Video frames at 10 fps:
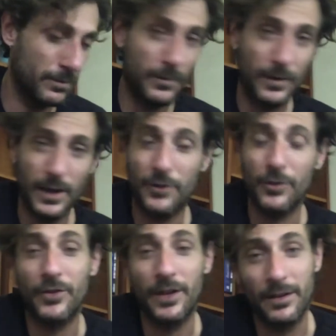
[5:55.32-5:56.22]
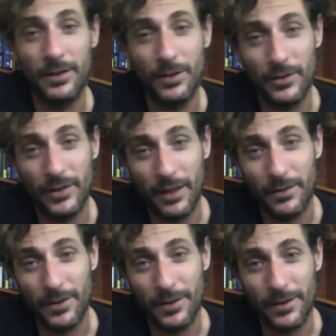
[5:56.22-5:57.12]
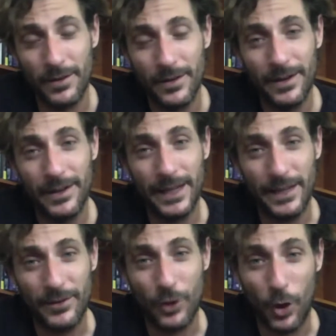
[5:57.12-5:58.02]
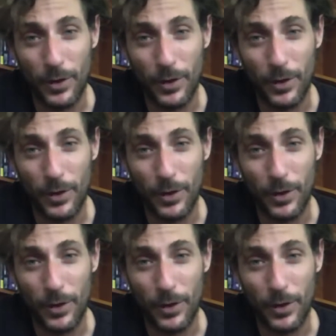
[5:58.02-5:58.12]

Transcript: Interesting, you can tell if your low